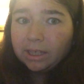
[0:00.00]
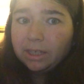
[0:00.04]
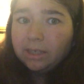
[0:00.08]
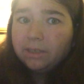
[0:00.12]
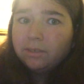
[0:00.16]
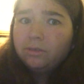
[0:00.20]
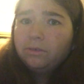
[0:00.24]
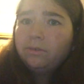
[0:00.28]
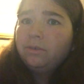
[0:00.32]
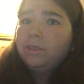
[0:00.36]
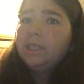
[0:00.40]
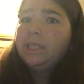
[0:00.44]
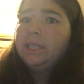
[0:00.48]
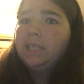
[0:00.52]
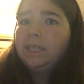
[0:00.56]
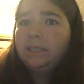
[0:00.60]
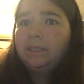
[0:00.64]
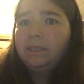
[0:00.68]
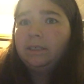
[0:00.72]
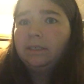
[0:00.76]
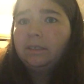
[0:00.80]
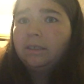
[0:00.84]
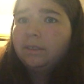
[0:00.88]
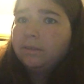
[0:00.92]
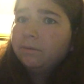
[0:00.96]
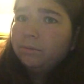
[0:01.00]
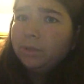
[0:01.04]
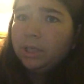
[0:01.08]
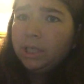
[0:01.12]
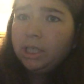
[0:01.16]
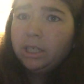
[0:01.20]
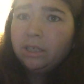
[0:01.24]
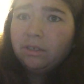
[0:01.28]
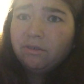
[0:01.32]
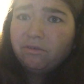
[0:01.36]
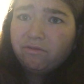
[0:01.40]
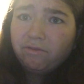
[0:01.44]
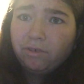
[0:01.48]
Like, Drizella's
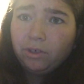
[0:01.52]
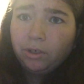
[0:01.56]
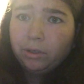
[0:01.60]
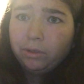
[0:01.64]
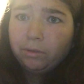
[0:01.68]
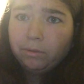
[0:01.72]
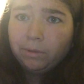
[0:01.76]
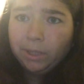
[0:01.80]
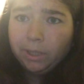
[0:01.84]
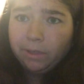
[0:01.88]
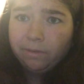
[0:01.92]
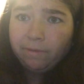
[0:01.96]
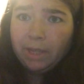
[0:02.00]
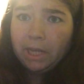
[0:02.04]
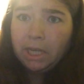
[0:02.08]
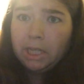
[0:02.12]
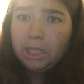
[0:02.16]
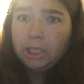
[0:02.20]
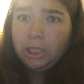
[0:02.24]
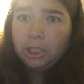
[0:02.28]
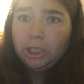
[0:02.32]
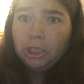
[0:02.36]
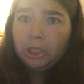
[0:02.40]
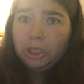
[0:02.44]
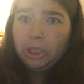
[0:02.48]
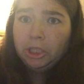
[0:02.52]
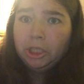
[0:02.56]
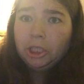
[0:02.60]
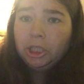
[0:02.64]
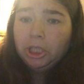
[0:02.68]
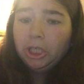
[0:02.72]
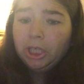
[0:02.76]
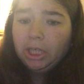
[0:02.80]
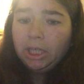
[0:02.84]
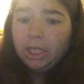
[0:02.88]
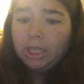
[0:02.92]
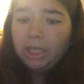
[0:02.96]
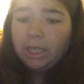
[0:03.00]
reason for revenge.
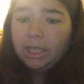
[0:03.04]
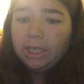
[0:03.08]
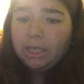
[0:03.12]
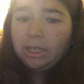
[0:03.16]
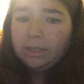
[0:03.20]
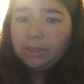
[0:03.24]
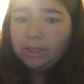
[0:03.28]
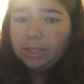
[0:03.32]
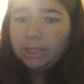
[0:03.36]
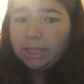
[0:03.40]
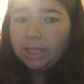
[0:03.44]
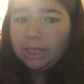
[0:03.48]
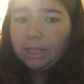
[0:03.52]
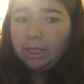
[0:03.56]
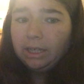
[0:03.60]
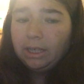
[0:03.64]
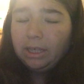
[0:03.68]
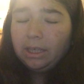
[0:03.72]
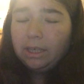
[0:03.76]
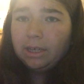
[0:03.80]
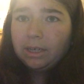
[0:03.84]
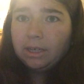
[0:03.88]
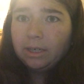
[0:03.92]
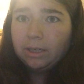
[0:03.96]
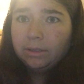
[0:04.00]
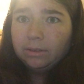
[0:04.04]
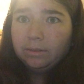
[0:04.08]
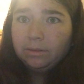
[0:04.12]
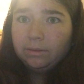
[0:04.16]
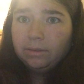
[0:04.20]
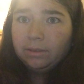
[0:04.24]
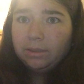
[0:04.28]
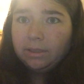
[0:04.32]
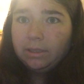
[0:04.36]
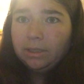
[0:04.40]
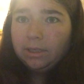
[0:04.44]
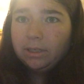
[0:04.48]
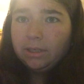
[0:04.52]
It's like, oh,
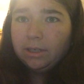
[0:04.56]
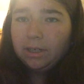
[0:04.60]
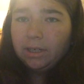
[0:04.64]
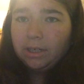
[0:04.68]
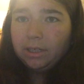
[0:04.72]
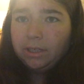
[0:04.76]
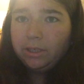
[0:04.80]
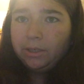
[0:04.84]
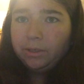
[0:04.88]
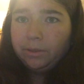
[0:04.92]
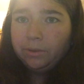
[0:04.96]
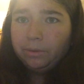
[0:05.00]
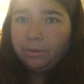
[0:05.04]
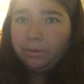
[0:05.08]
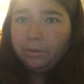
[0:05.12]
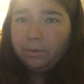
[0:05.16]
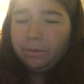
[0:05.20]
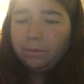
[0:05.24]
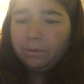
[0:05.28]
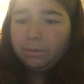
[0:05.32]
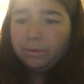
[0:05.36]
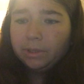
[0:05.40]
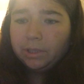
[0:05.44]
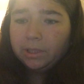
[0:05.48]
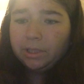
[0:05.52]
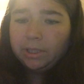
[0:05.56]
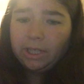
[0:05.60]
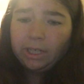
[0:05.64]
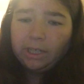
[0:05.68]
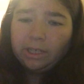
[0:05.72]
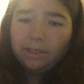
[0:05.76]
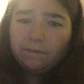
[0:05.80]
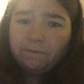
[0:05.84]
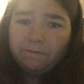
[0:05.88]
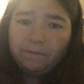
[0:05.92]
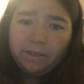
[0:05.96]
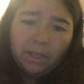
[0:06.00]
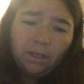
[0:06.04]
you were
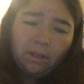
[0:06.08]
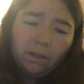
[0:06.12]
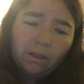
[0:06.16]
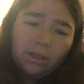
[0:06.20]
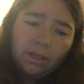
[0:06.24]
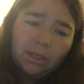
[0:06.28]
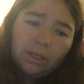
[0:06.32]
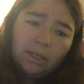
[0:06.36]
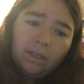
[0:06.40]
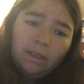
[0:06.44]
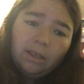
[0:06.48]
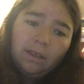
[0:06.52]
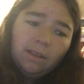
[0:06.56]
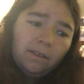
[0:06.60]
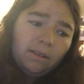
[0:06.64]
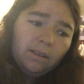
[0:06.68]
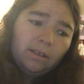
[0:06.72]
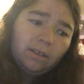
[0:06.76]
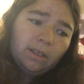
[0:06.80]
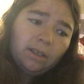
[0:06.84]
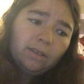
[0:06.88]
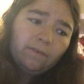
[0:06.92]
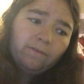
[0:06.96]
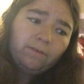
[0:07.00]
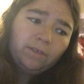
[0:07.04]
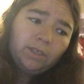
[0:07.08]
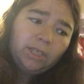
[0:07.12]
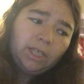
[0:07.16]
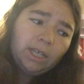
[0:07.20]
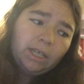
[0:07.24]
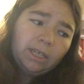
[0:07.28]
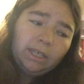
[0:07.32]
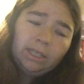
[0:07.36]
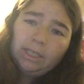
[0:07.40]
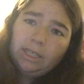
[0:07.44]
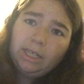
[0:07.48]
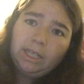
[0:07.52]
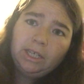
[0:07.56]
second fiddle to the
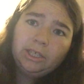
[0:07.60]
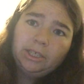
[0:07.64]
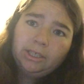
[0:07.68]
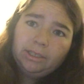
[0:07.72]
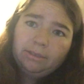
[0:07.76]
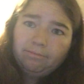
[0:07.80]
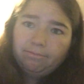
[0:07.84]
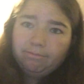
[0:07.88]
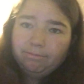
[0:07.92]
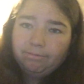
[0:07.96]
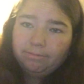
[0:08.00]
Anastasia.